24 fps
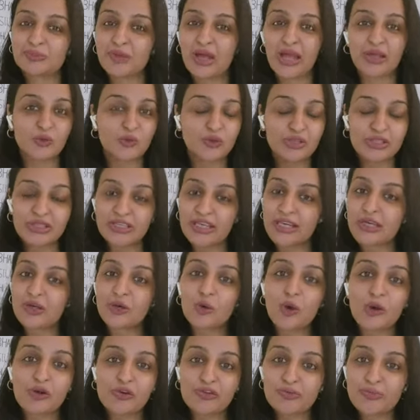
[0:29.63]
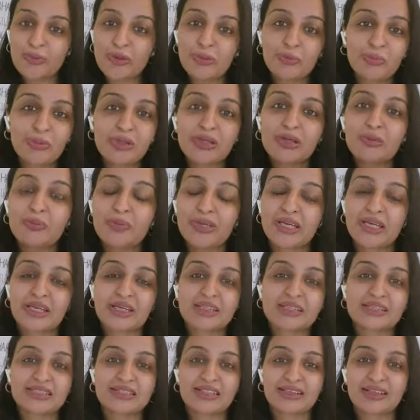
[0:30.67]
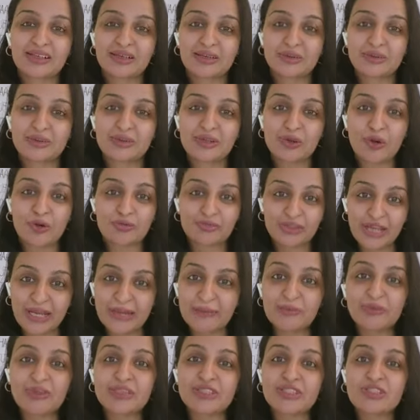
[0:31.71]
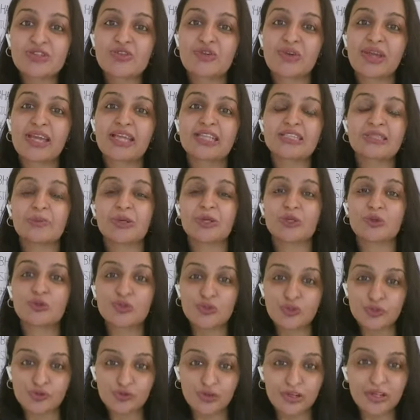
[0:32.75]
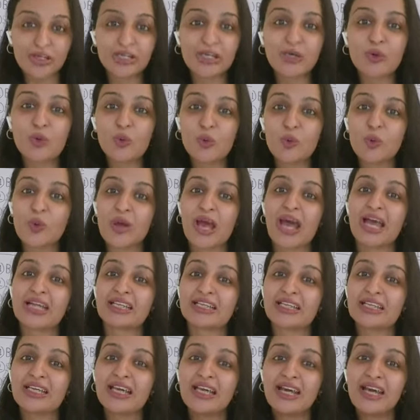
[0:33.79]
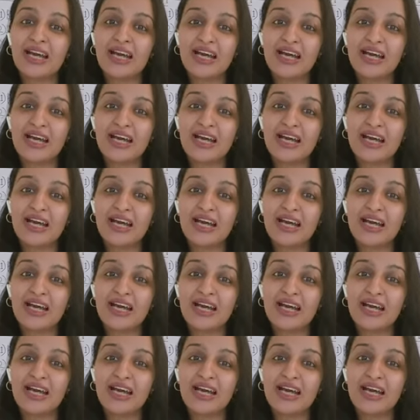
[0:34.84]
I couldn't take a lot of people because of time constraints, but you should really go and